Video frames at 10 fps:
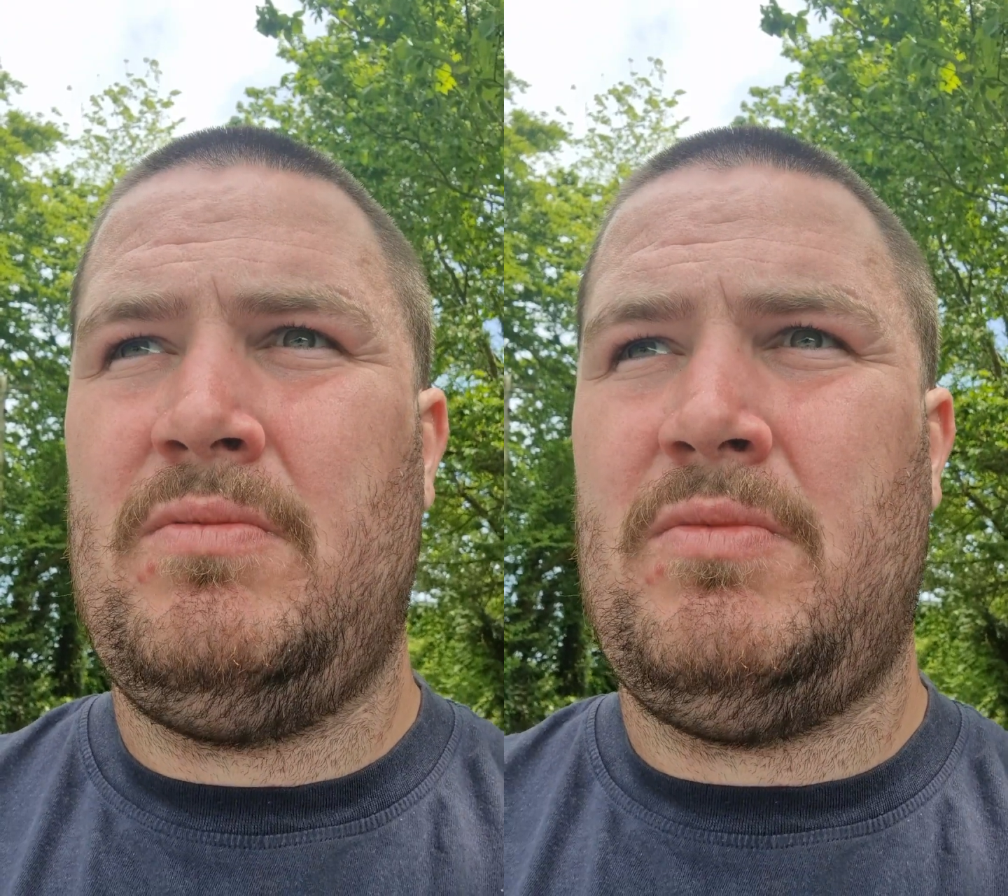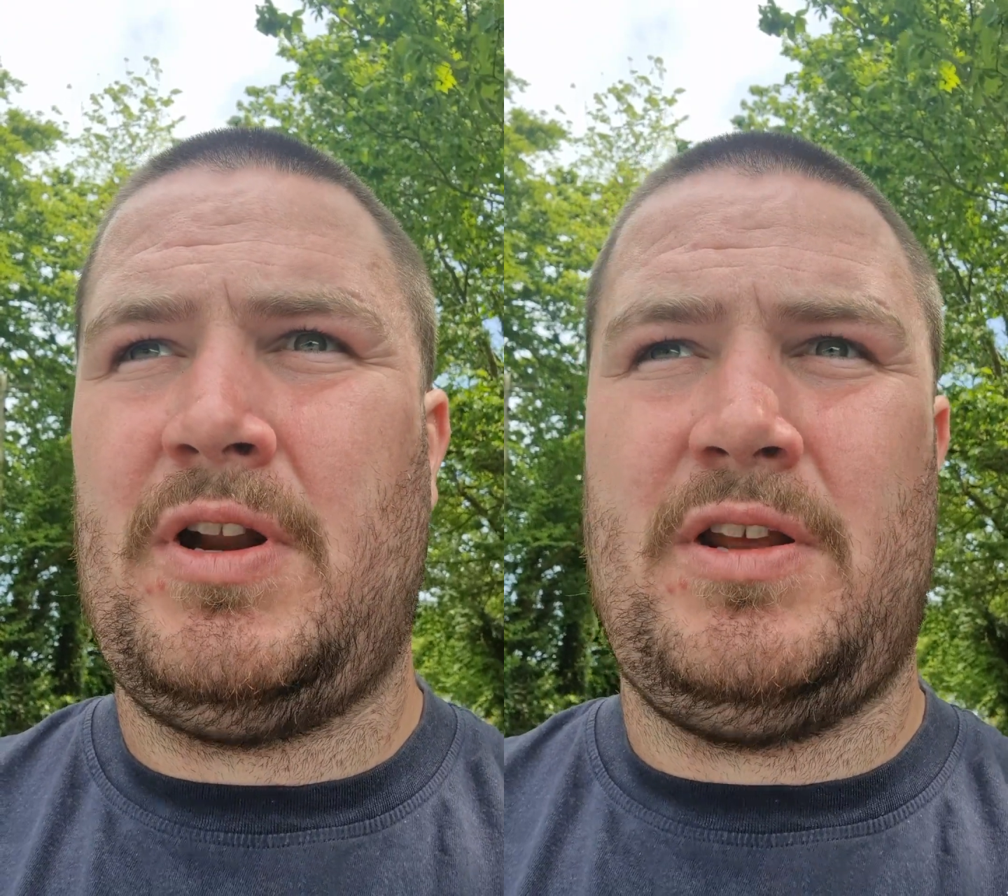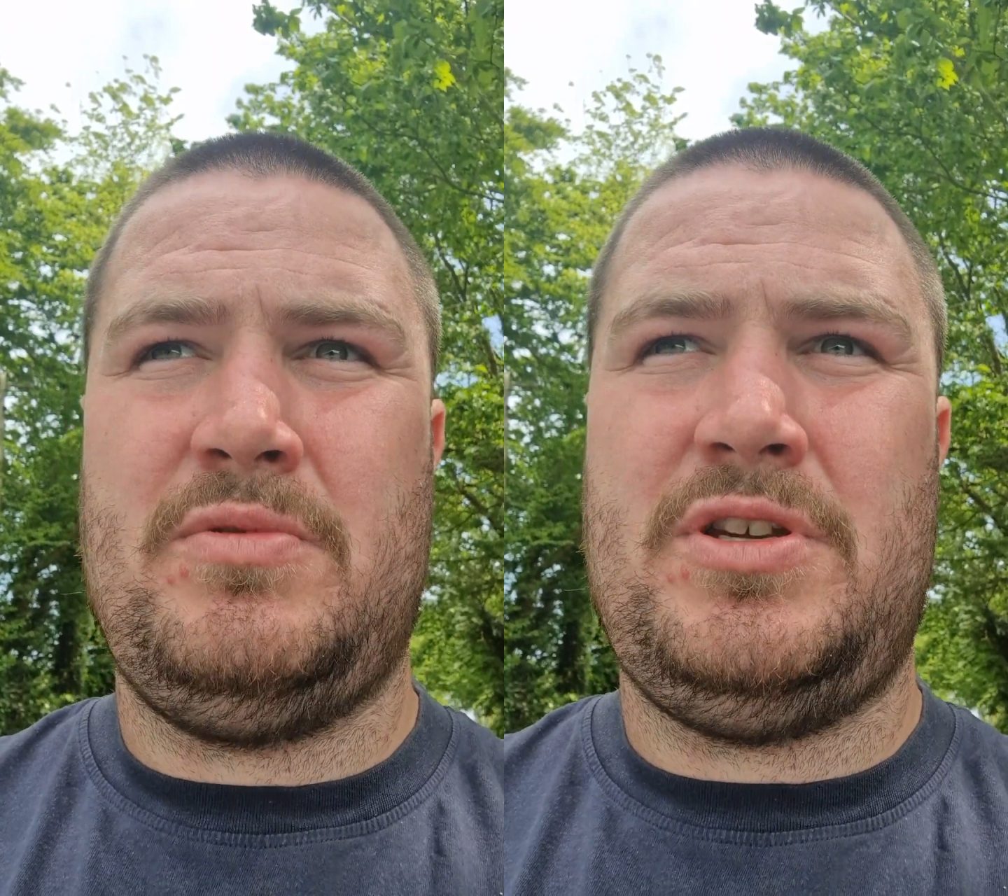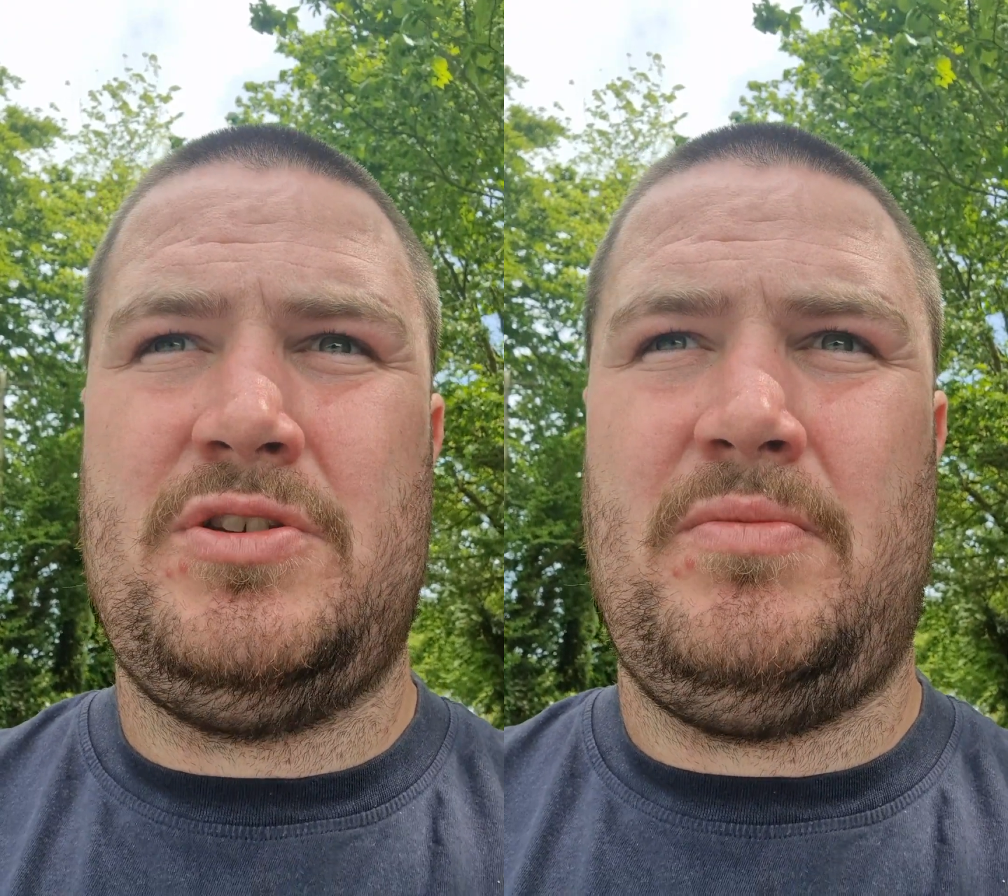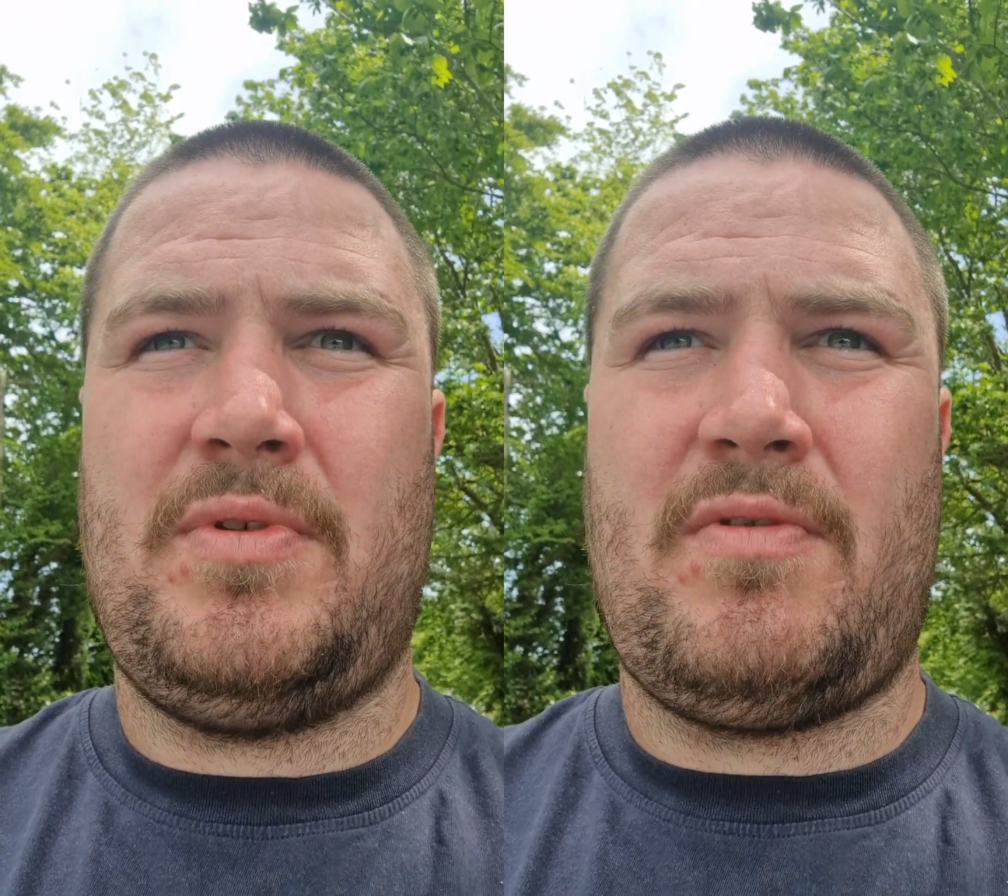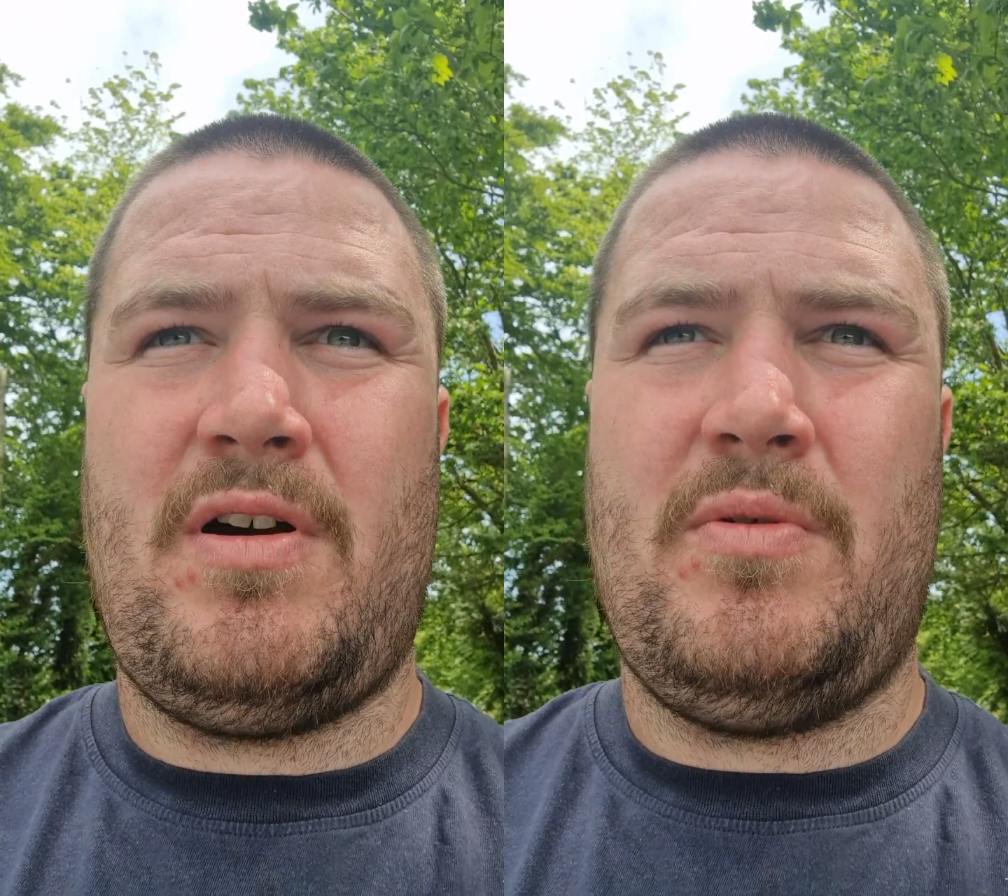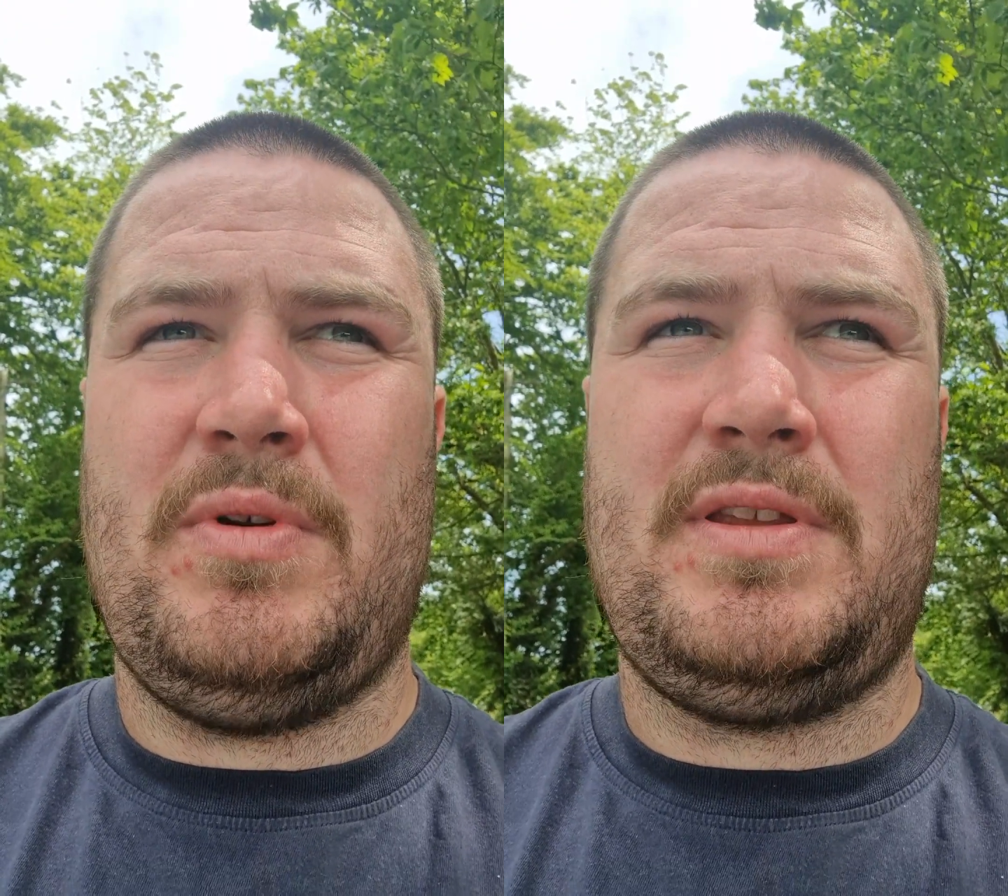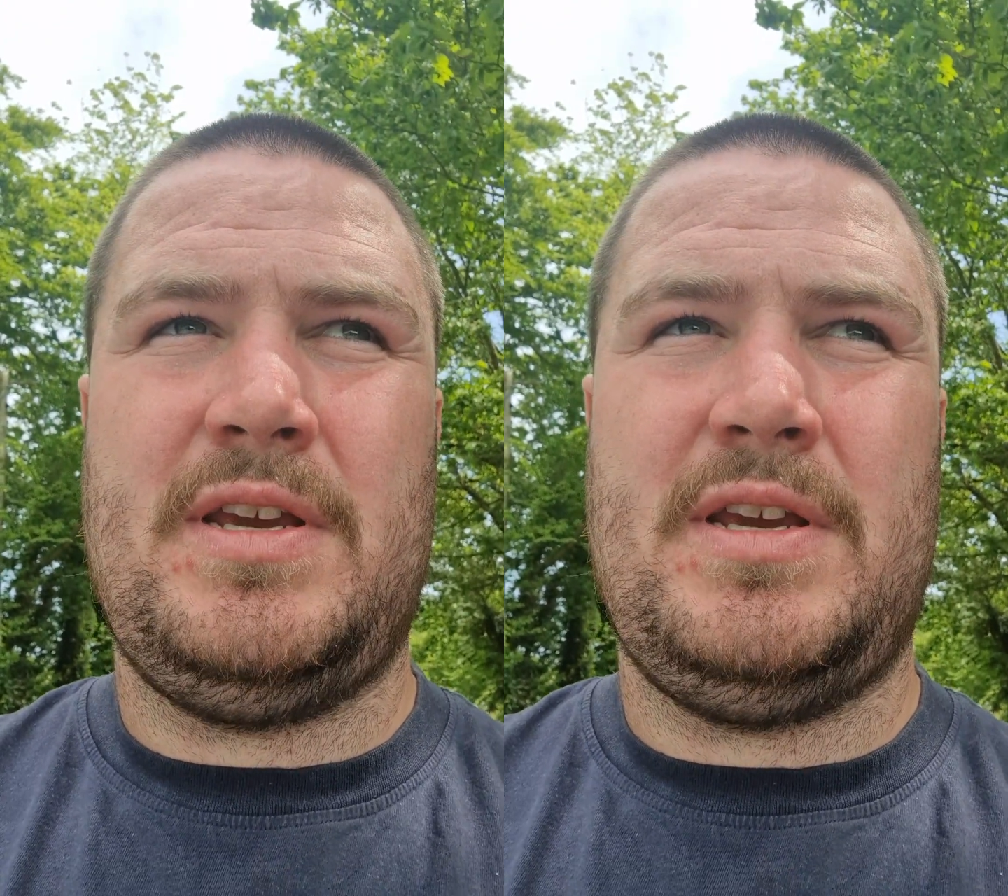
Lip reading: What I do see something wrong with